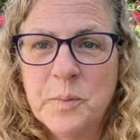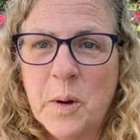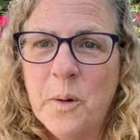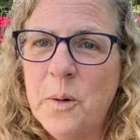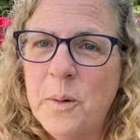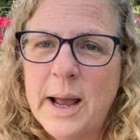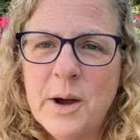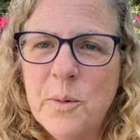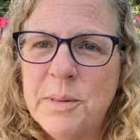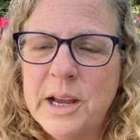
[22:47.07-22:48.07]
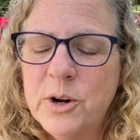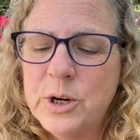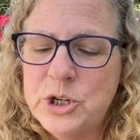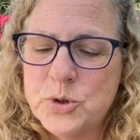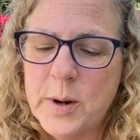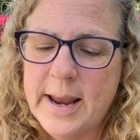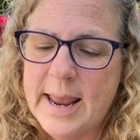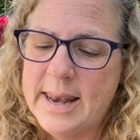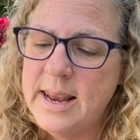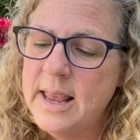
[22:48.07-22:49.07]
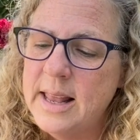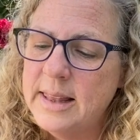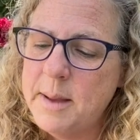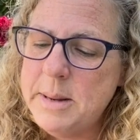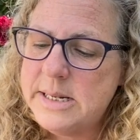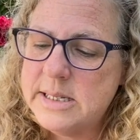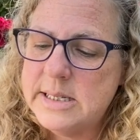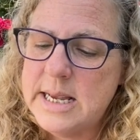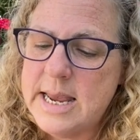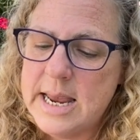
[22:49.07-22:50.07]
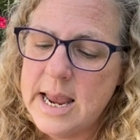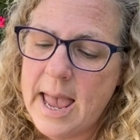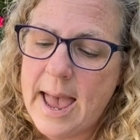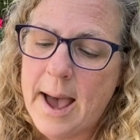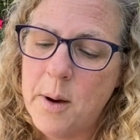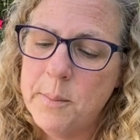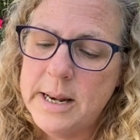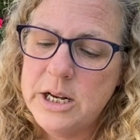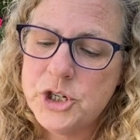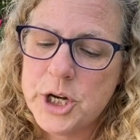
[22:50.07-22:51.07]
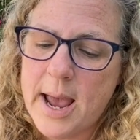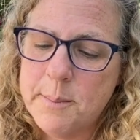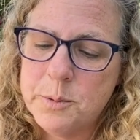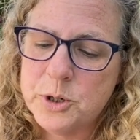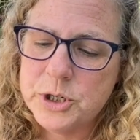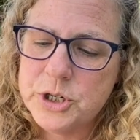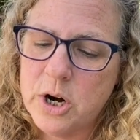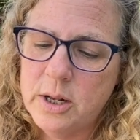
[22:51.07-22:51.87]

Oh, I hope that you're enjoying it. Let me see how many chapters are